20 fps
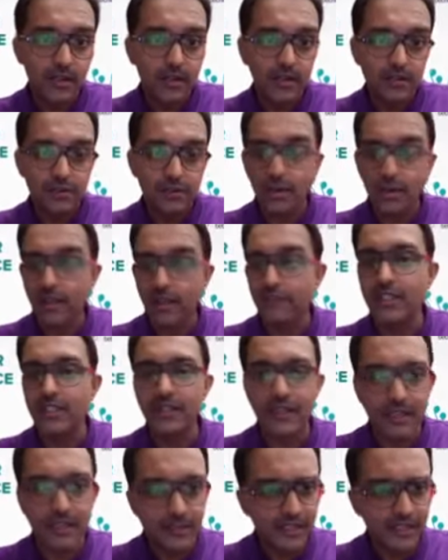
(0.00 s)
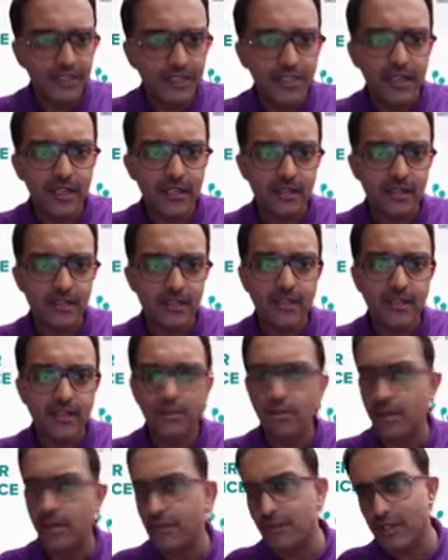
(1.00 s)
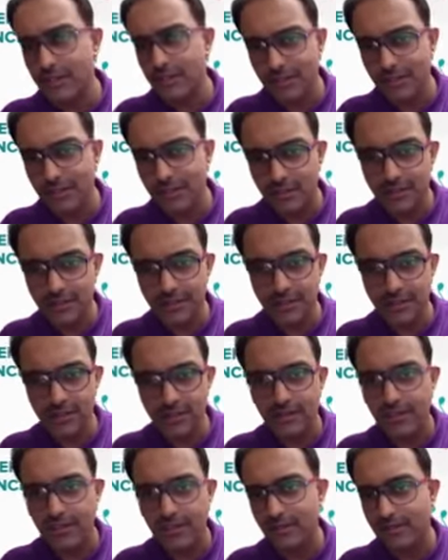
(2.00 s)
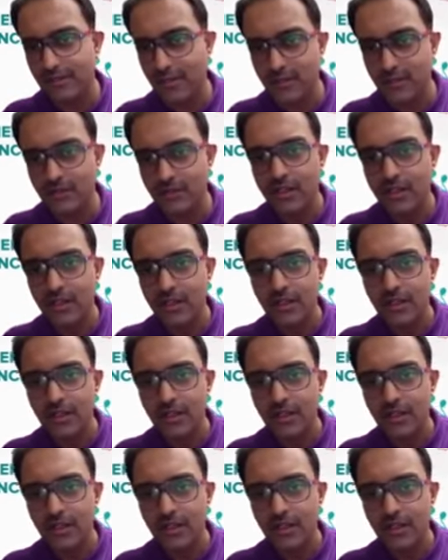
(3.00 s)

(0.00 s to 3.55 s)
You have the legacy channels and you have the digital channels and, you know,